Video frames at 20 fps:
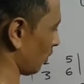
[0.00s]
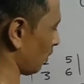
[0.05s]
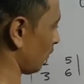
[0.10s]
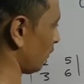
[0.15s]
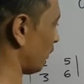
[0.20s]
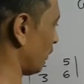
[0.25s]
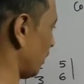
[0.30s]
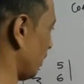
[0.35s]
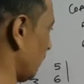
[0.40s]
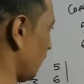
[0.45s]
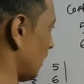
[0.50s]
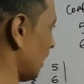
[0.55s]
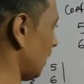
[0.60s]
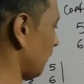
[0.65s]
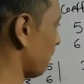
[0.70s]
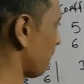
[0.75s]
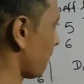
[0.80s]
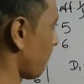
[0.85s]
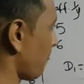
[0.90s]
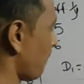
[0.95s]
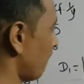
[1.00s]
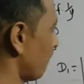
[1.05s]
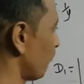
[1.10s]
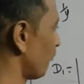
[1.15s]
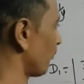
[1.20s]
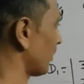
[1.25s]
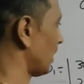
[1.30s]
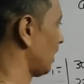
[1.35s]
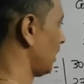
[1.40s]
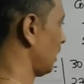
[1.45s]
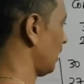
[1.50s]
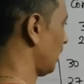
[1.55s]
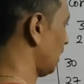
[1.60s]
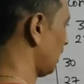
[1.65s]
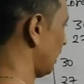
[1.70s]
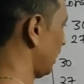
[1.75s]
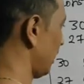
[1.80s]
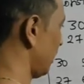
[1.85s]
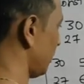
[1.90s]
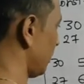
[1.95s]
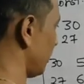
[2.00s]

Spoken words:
45. And